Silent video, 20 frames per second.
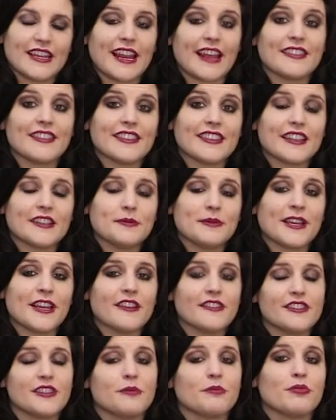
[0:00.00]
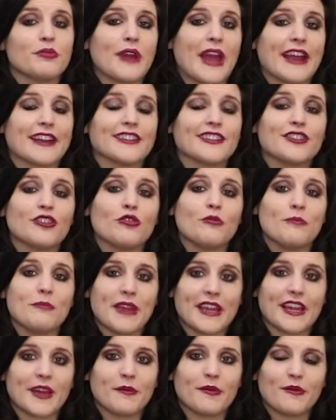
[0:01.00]
And I think that's because the practical
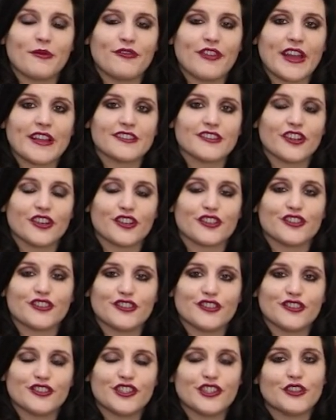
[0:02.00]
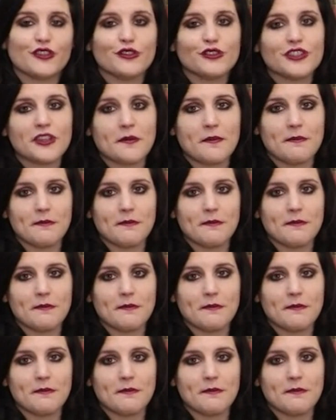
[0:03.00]
makeup effects are still, to